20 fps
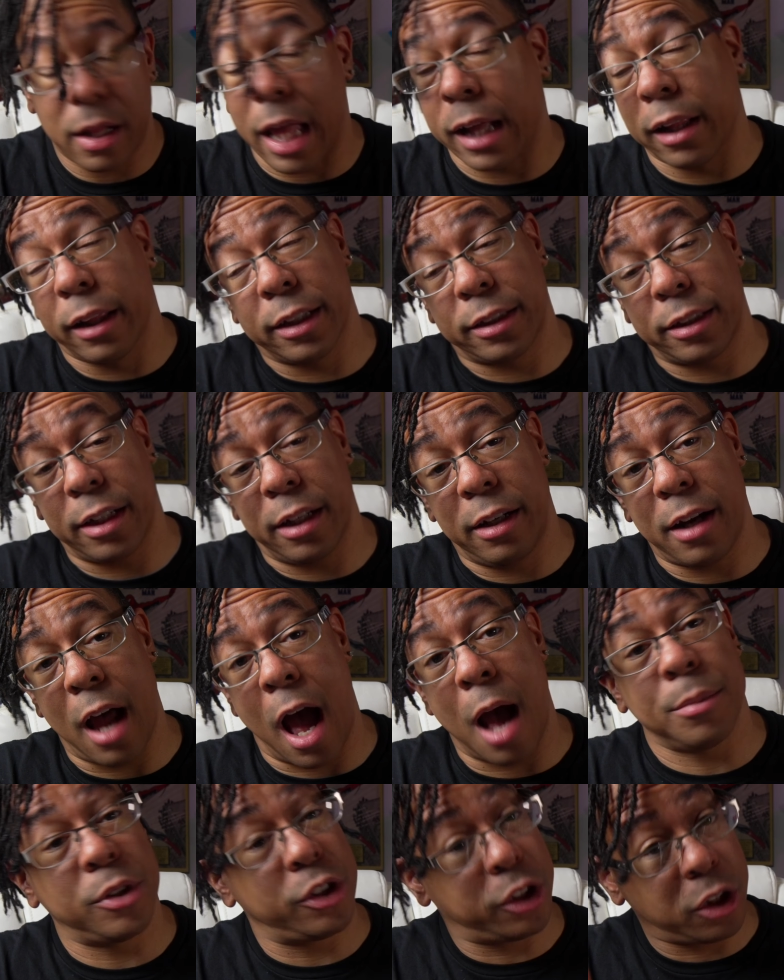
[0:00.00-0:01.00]
Like, listen,
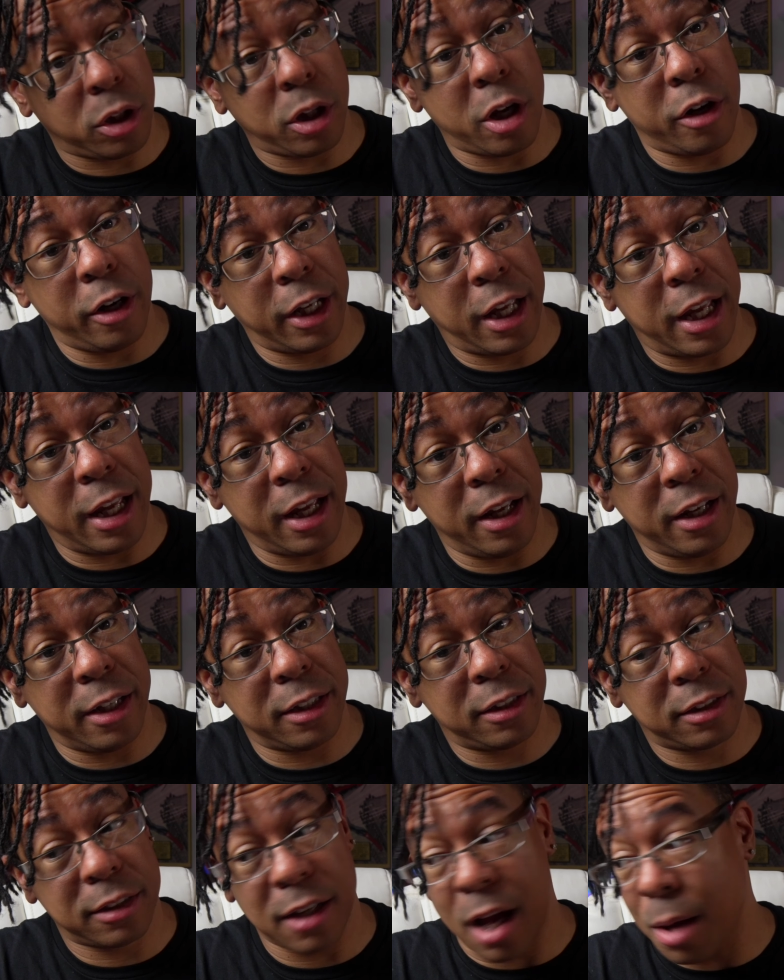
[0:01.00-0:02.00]
I'm still learning
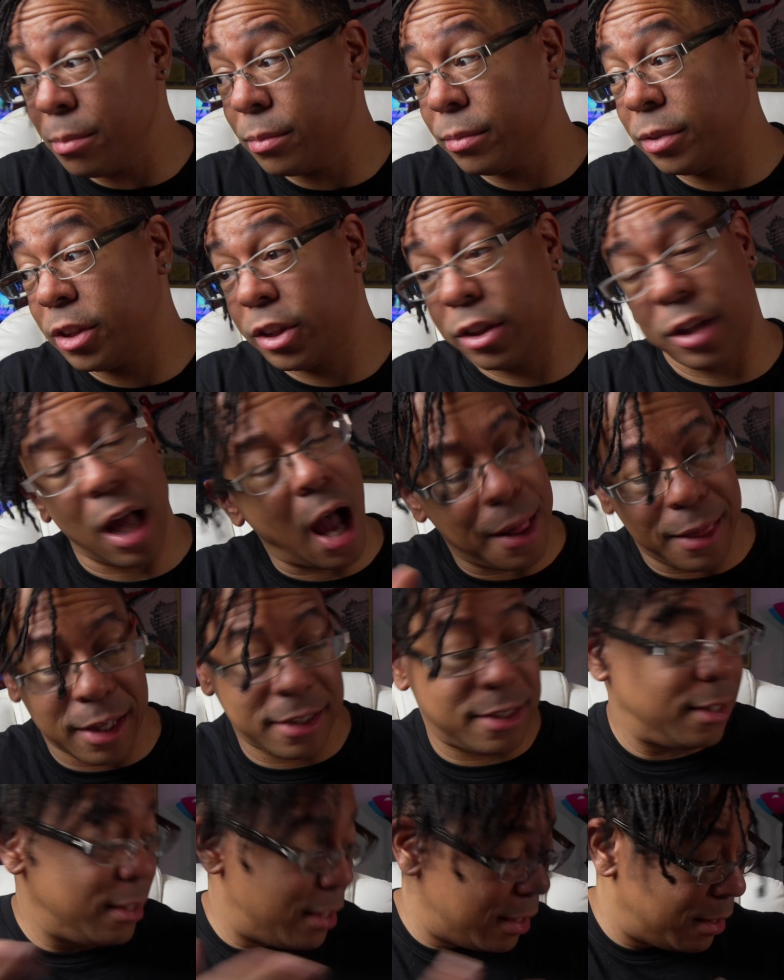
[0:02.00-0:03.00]
keys. I'm
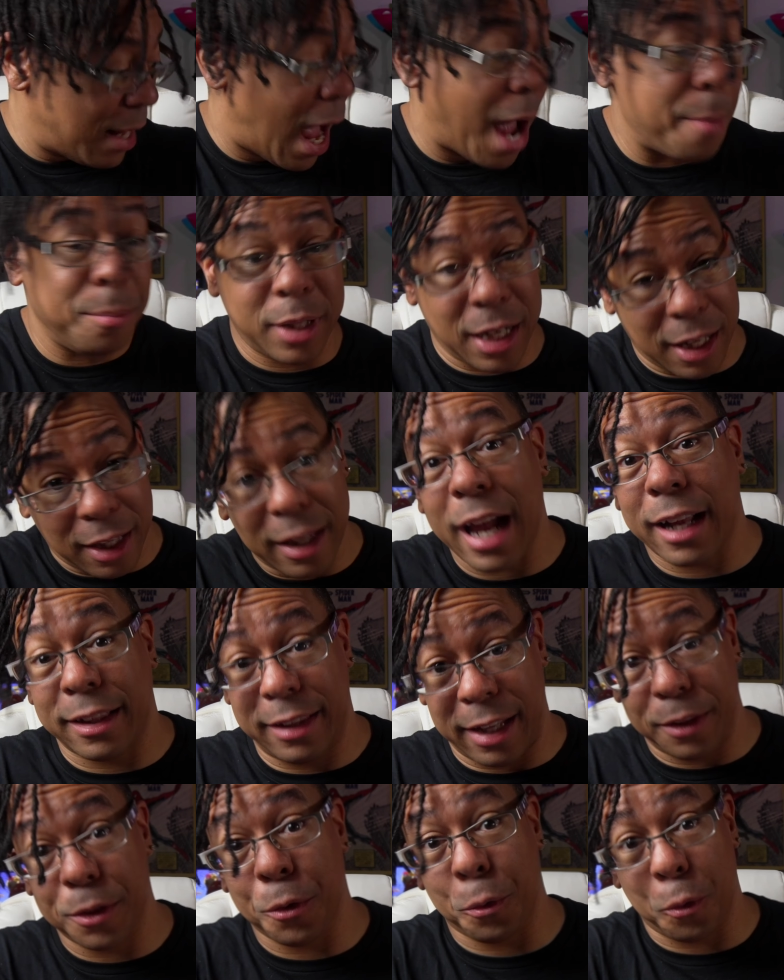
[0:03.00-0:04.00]

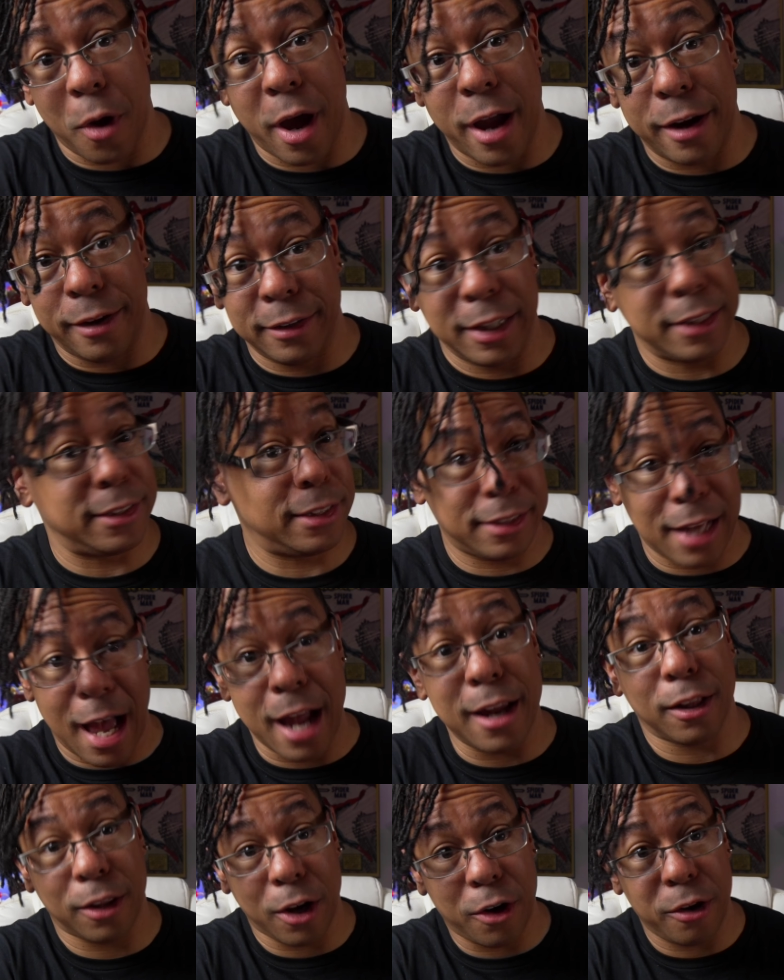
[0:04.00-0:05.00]
collecting the run. This is
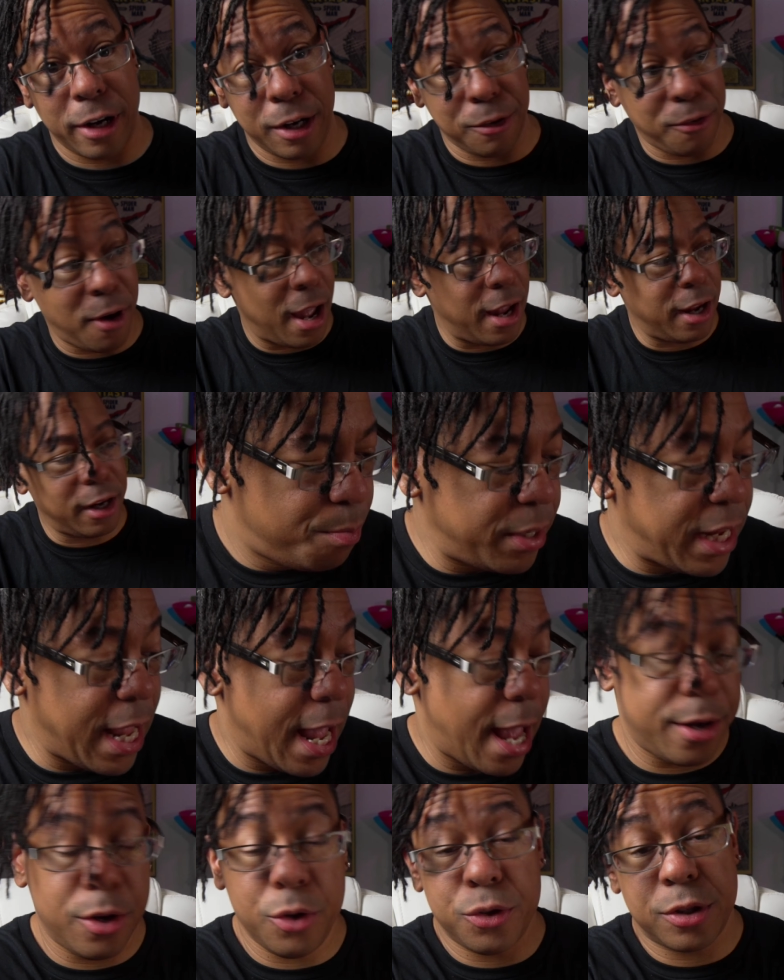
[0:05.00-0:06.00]
how you learn it, right? But
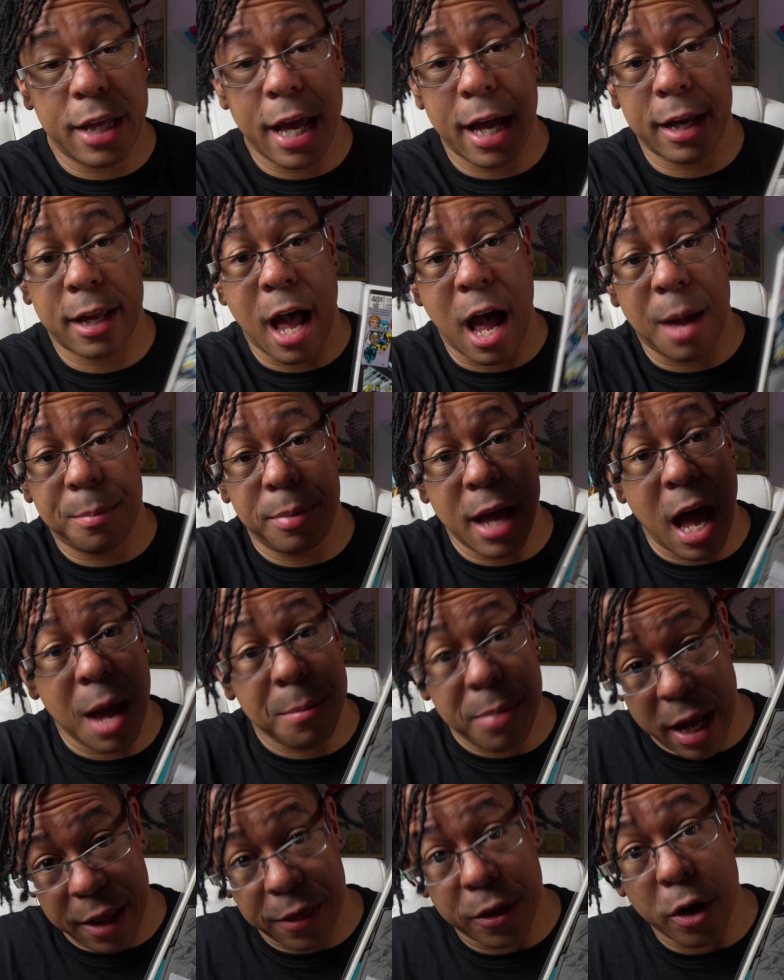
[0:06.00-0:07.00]
yeah, newsstand copy
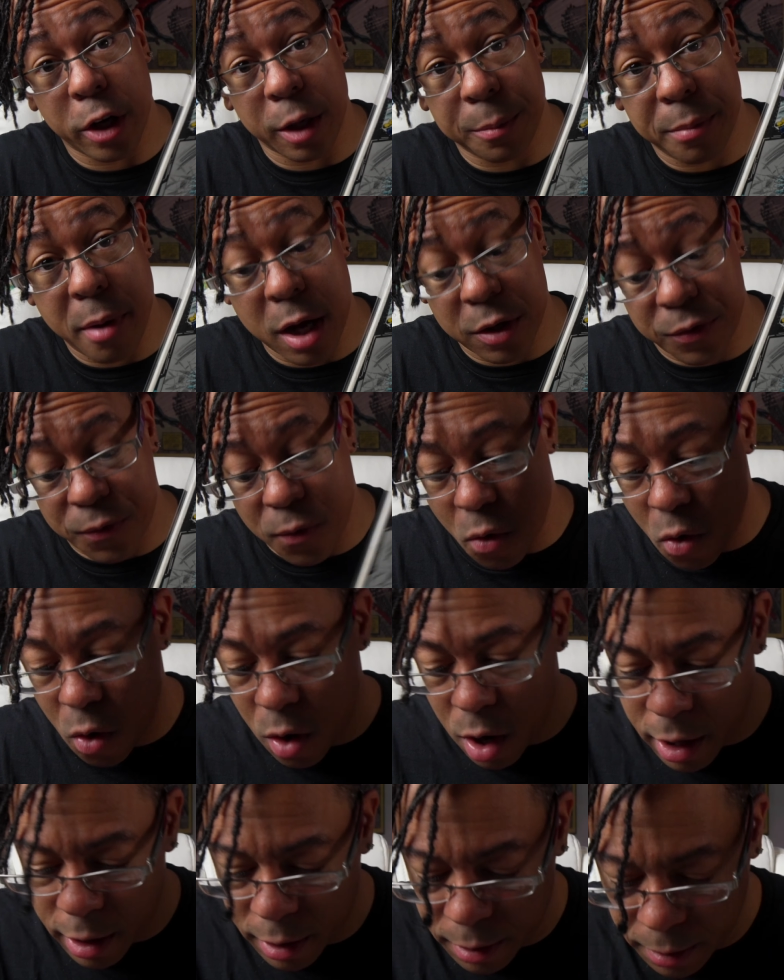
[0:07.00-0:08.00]
I paid $30
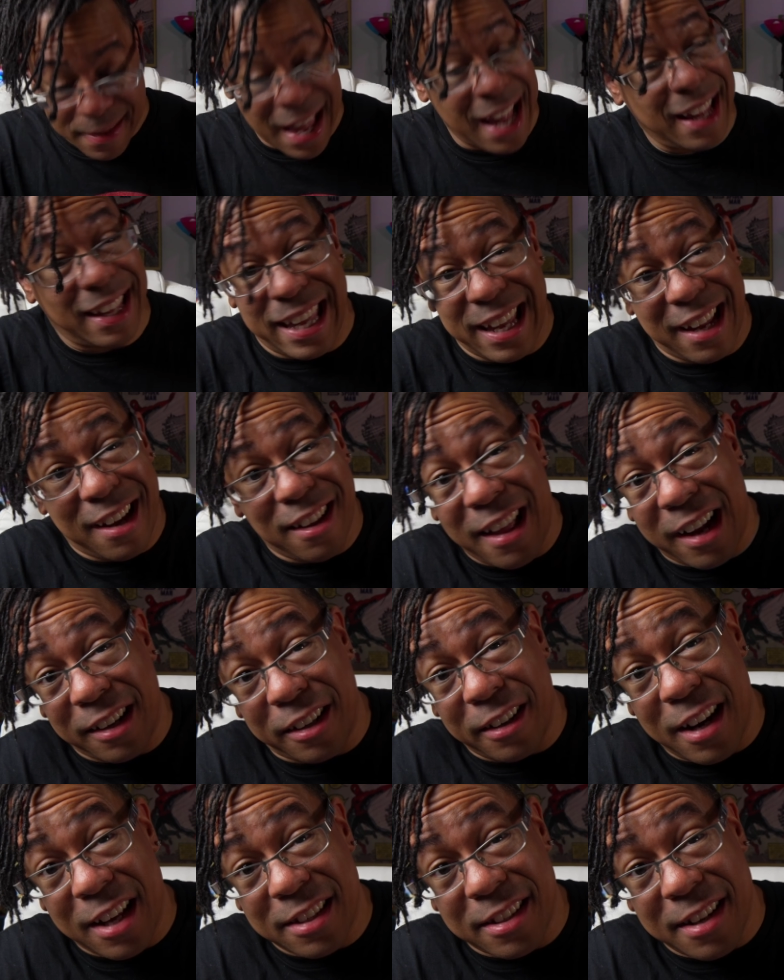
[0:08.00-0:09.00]
for, and Key
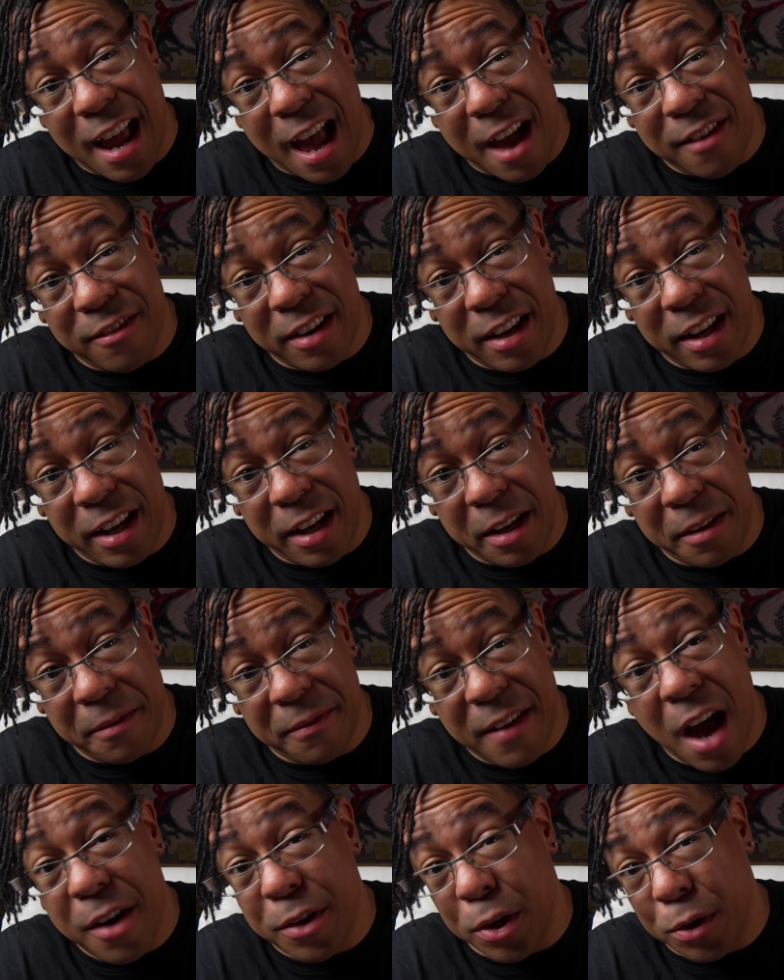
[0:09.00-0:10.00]
Collector doesn't have any
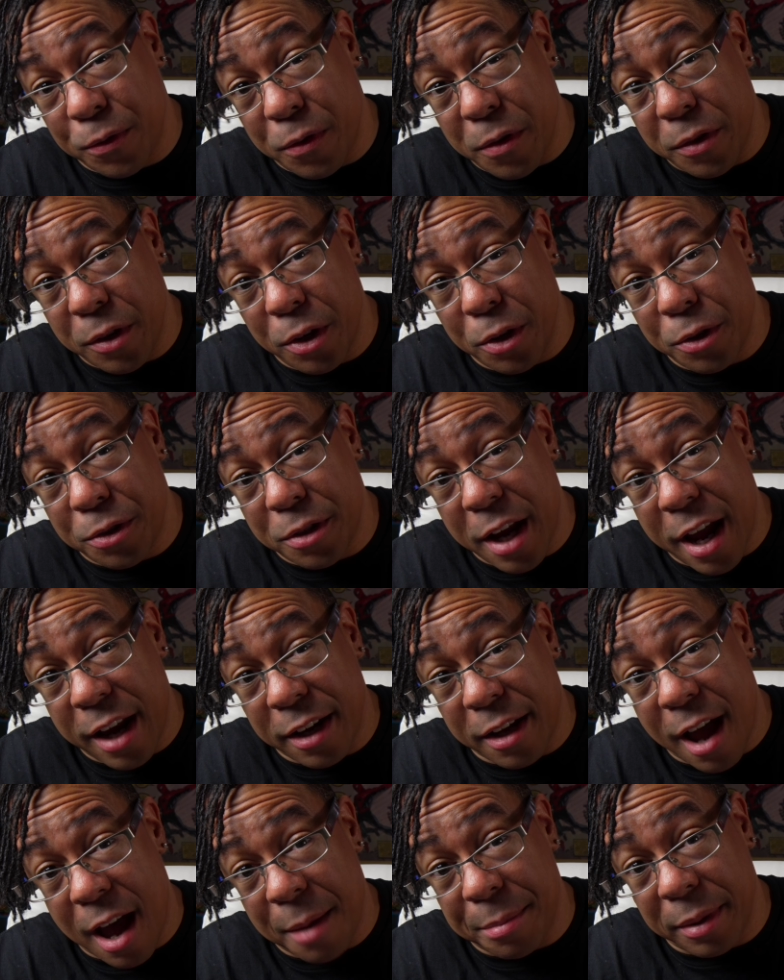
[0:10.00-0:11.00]
values for the
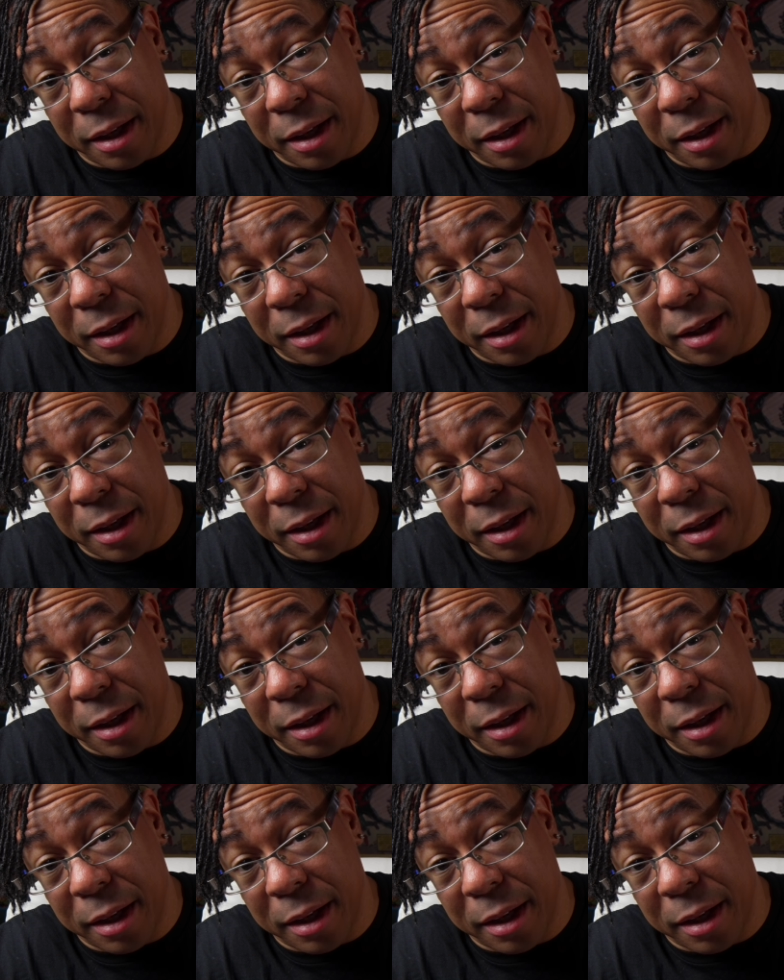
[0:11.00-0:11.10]
newsstand copy.